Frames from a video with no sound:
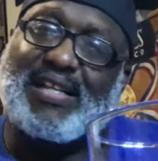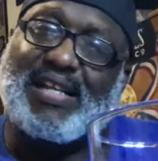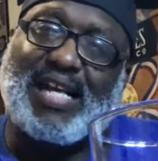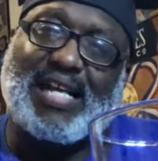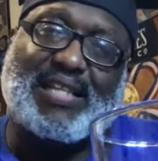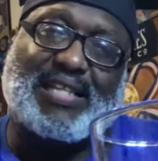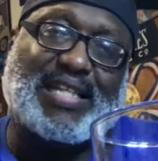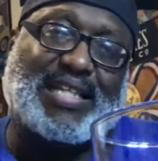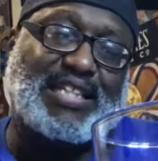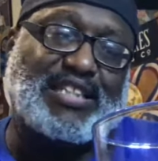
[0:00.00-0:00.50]

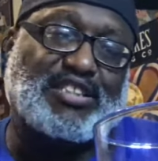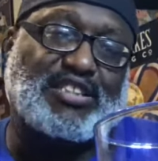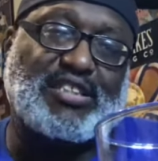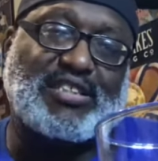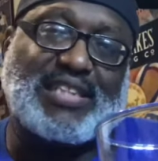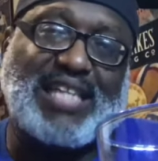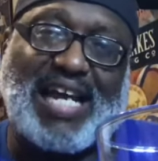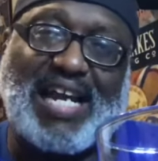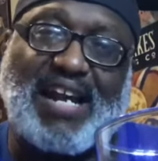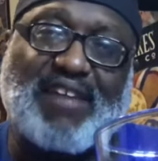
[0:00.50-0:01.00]
I think it's
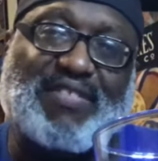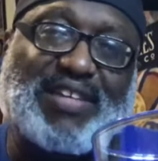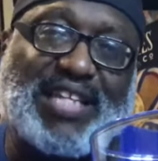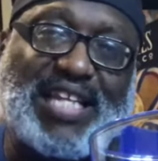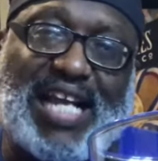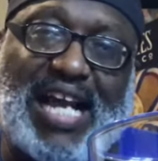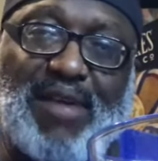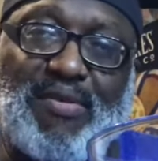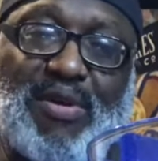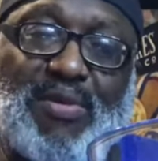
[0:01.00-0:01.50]
just got
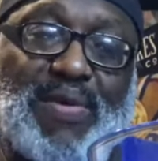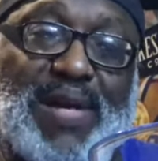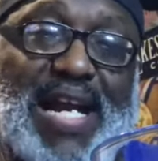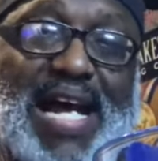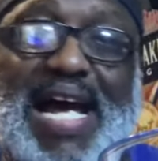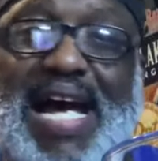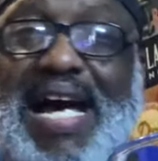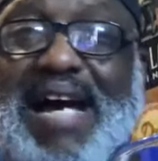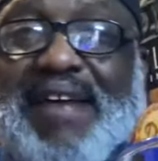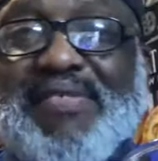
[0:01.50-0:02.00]
everything I would want
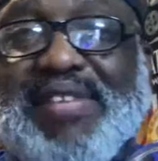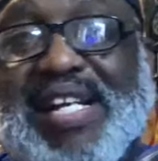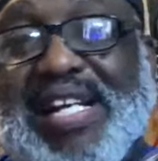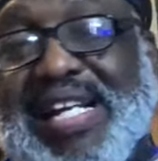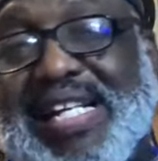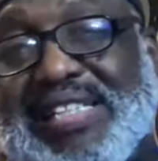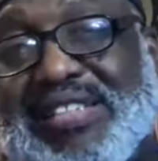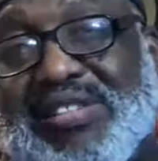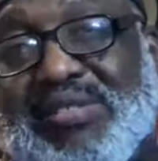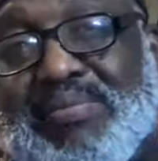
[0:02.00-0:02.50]
to have in a
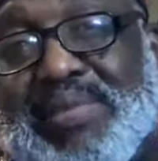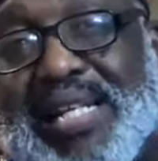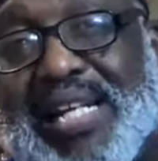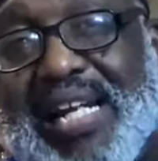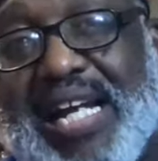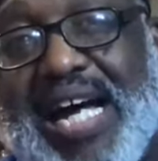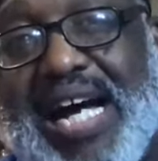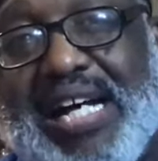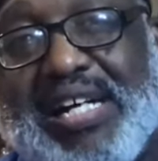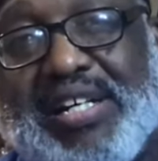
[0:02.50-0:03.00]
nice little bit of
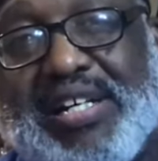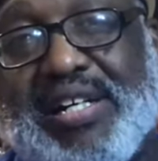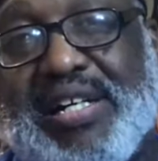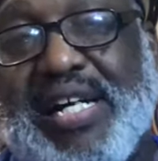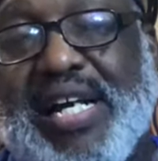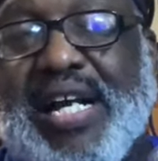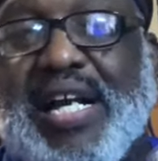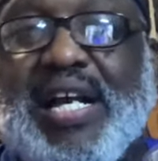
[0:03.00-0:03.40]
lager.